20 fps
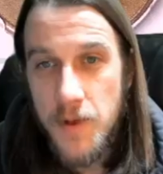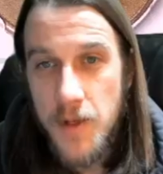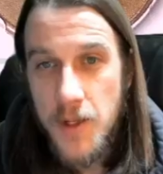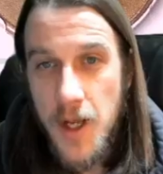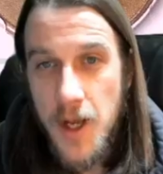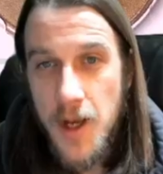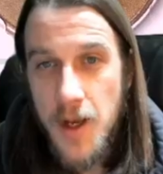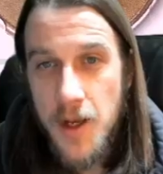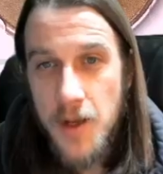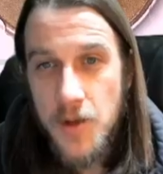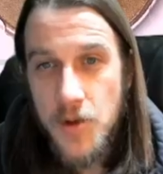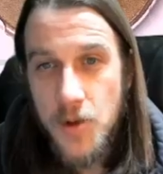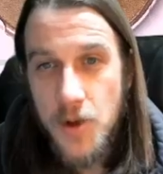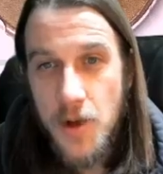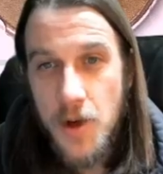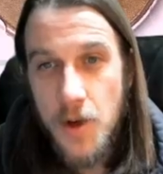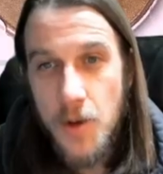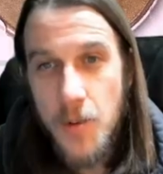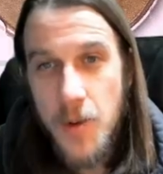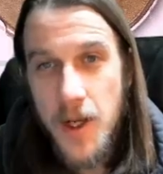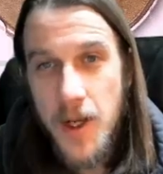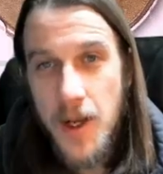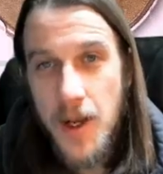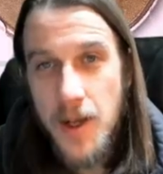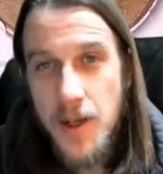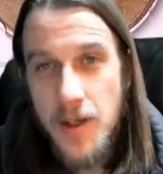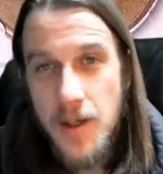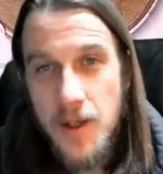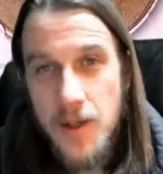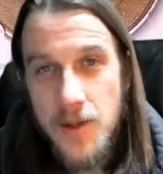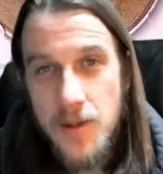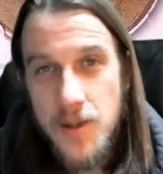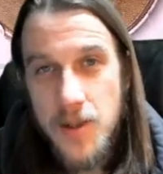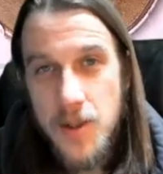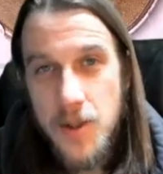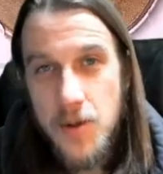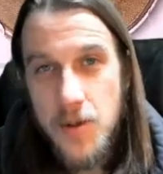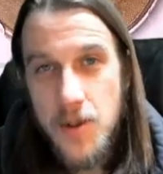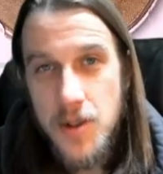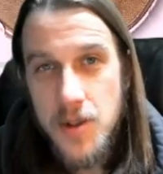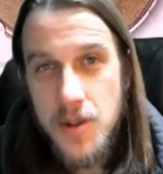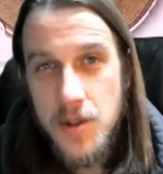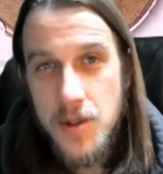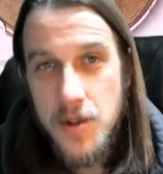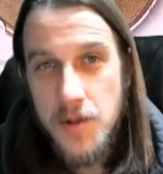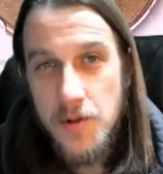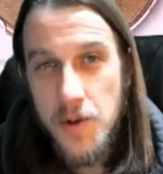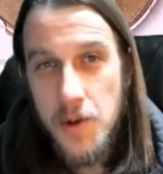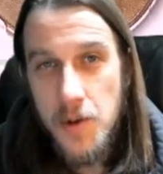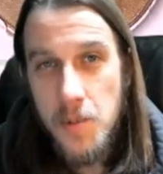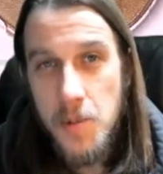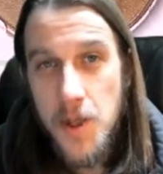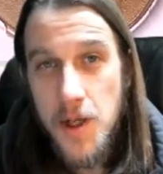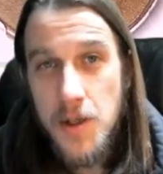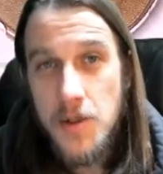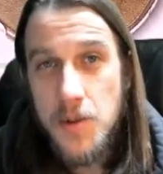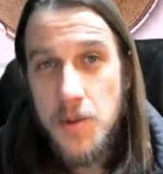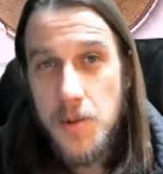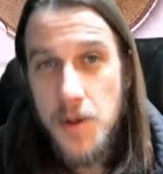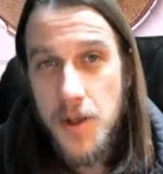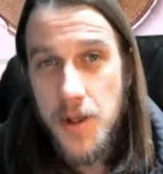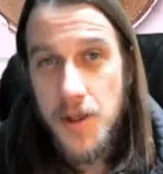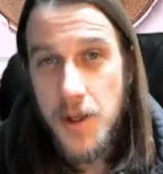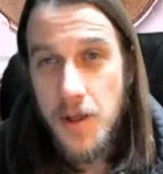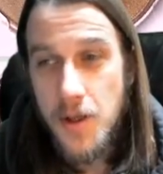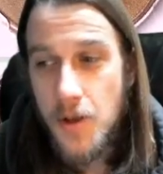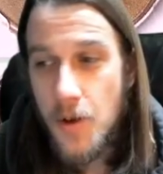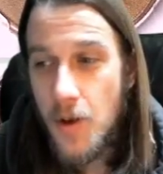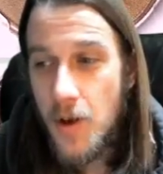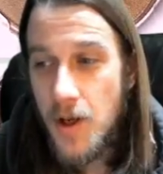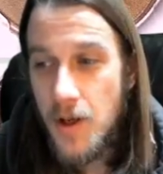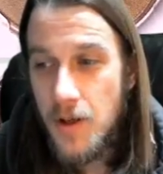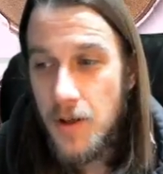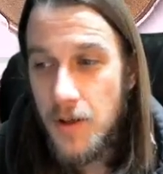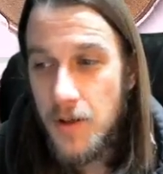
day. Enjoy your weekend, and I'll see you in just a few minutes with another coin.